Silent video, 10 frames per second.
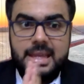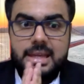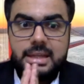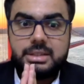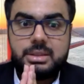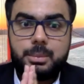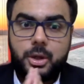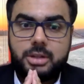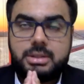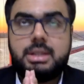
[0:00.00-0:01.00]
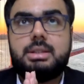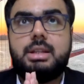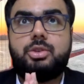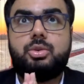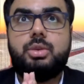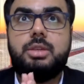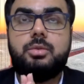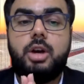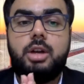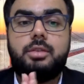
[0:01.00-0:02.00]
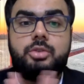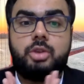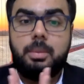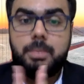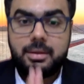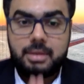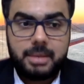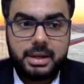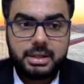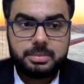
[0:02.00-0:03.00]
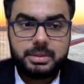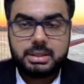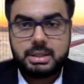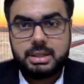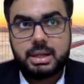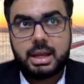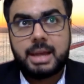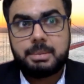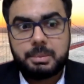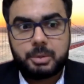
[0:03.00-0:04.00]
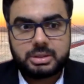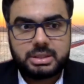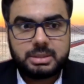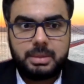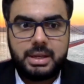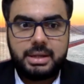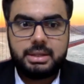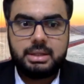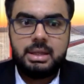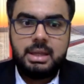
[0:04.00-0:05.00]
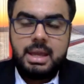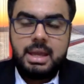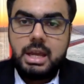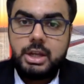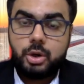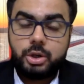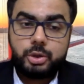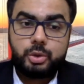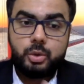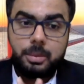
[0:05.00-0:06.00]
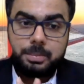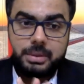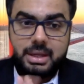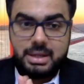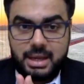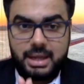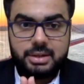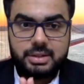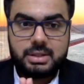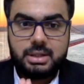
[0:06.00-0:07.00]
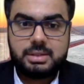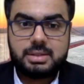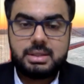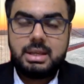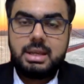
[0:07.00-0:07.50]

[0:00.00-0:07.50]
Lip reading: It is a process that should involve top-level management in IP process planning in order to obtain higher results.